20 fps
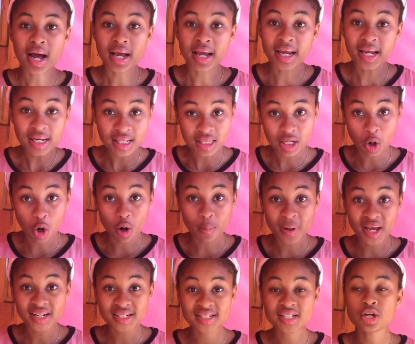in the
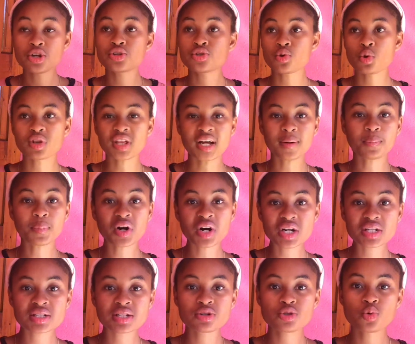comments, so that
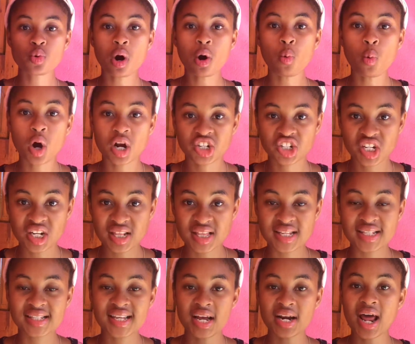persons who are watching
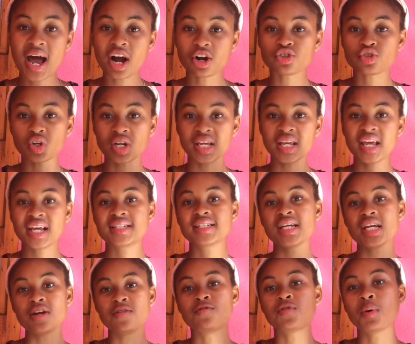this can actually get
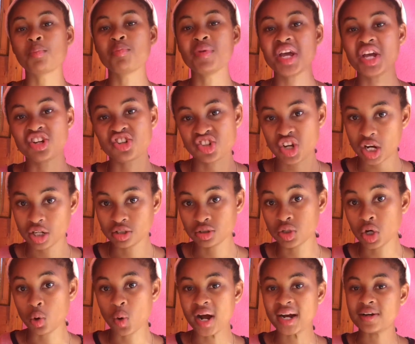information
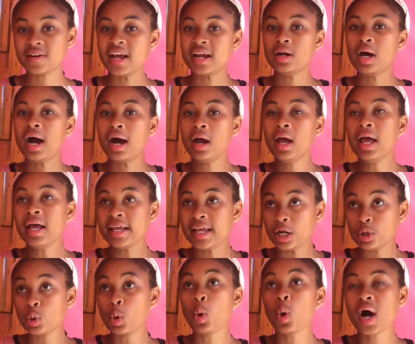now and
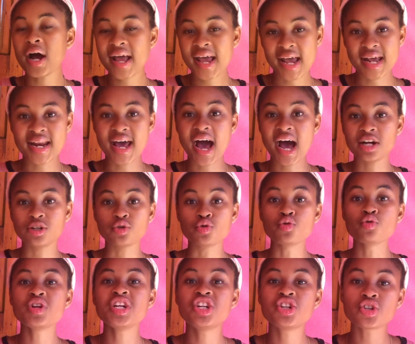can go ahead and
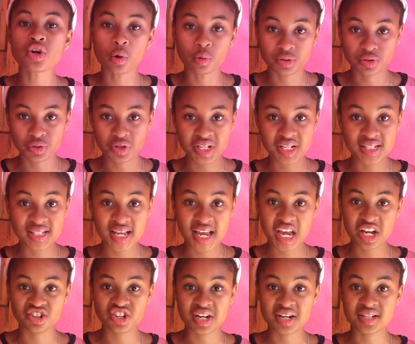reach out to these
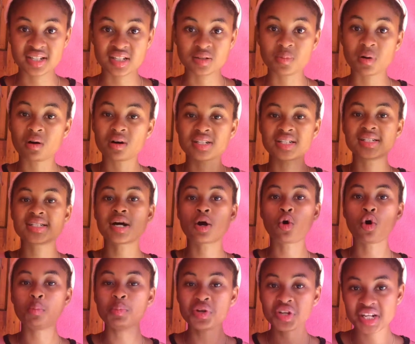agencies, because it's a
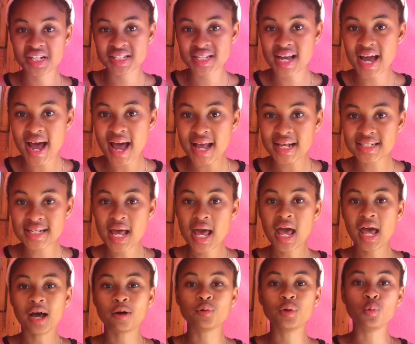community, guys,
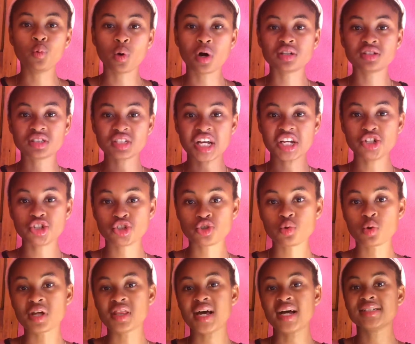and we want to
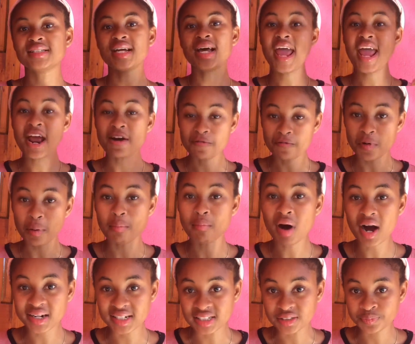ensure that
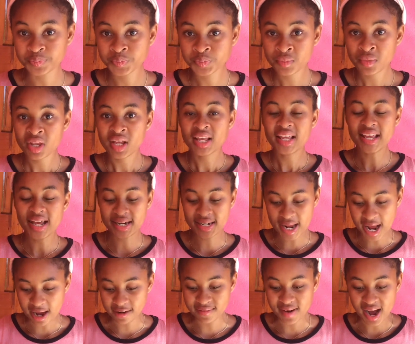everybody can
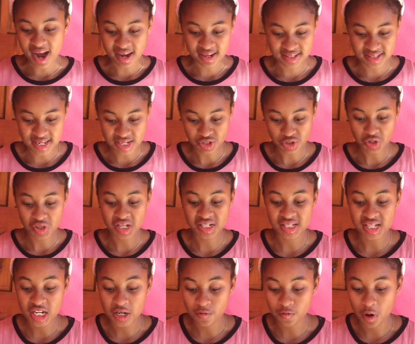have access to this
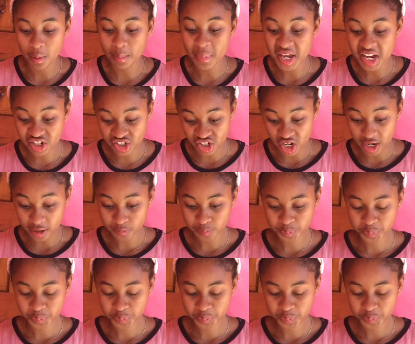information.